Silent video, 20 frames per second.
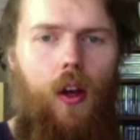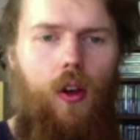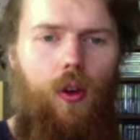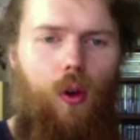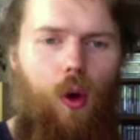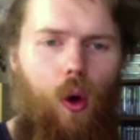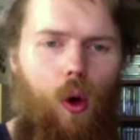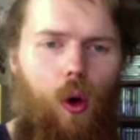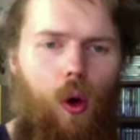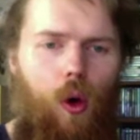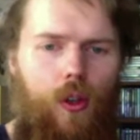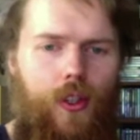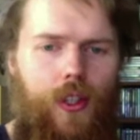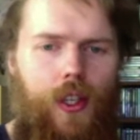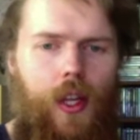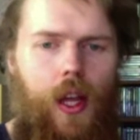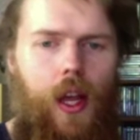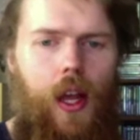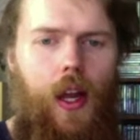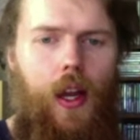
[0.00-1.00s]

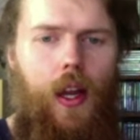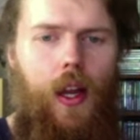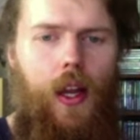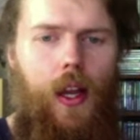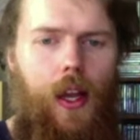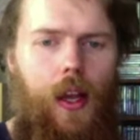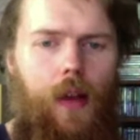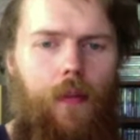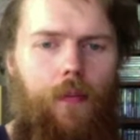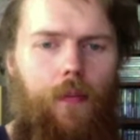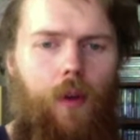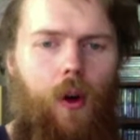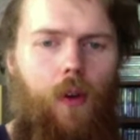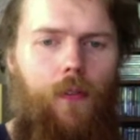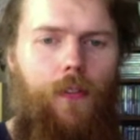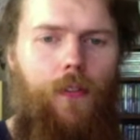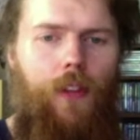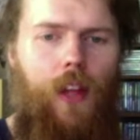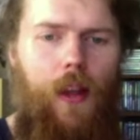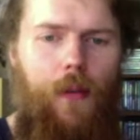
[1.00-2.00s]
cause any
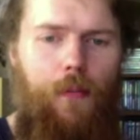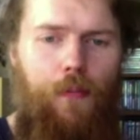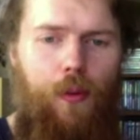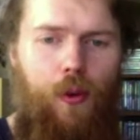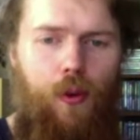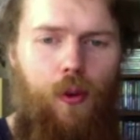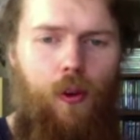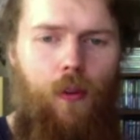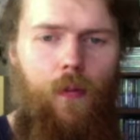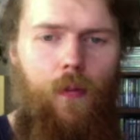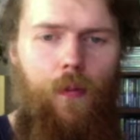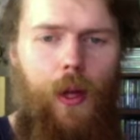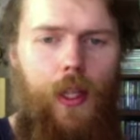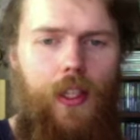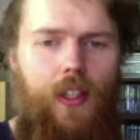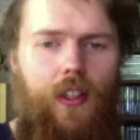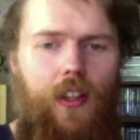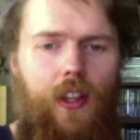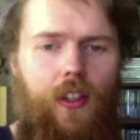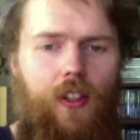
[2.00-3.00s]
of the
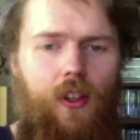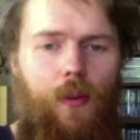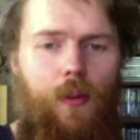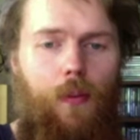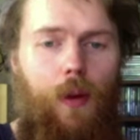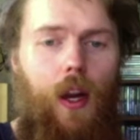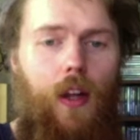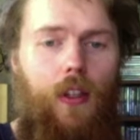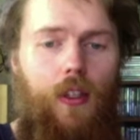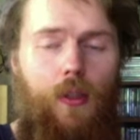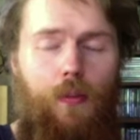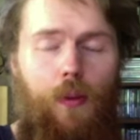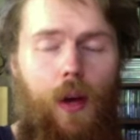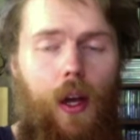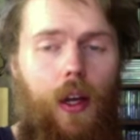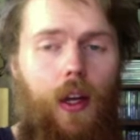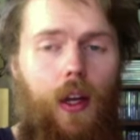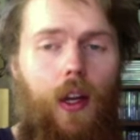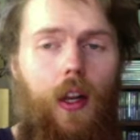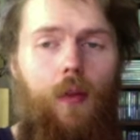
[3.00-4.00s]
improvements that somebody like
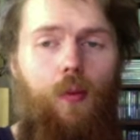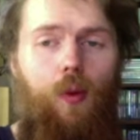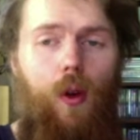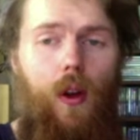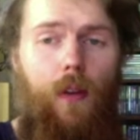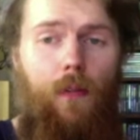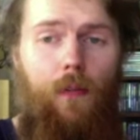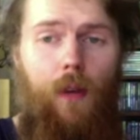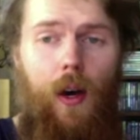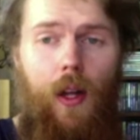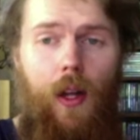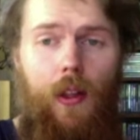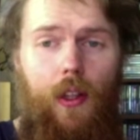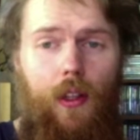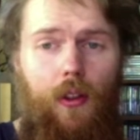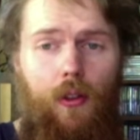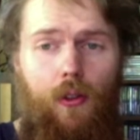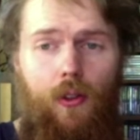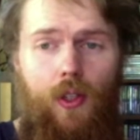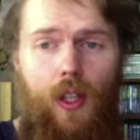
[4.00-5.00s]
Spike Lee would have
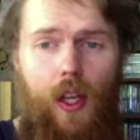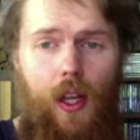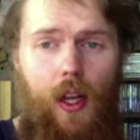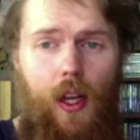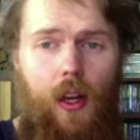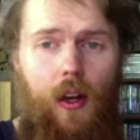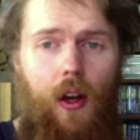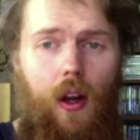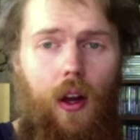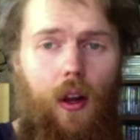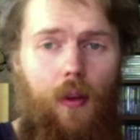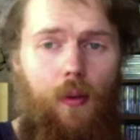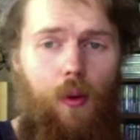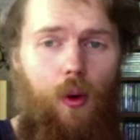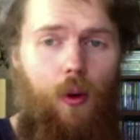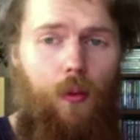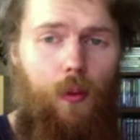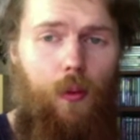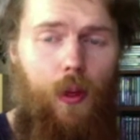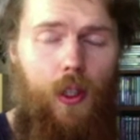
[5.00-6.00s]
wanted to see in
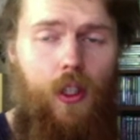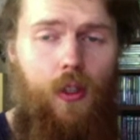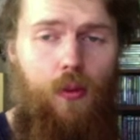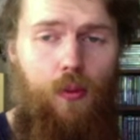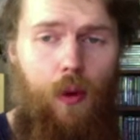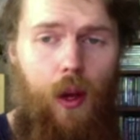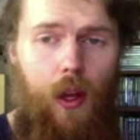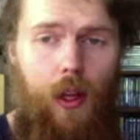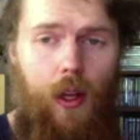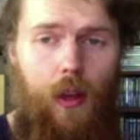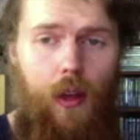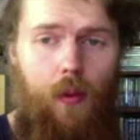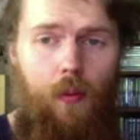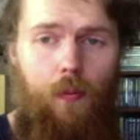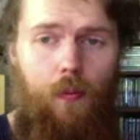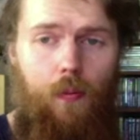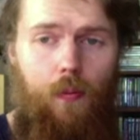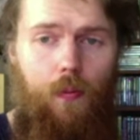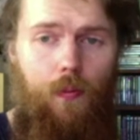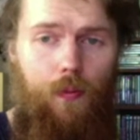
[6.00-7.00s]
Hollywood, which is why he
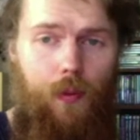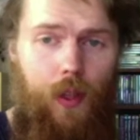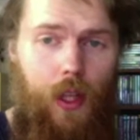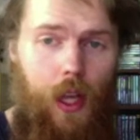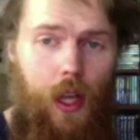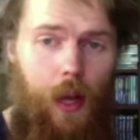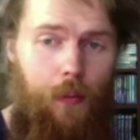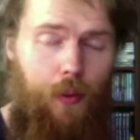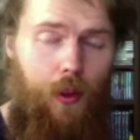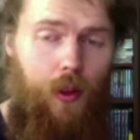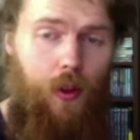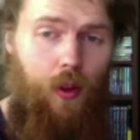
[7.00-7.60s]
kept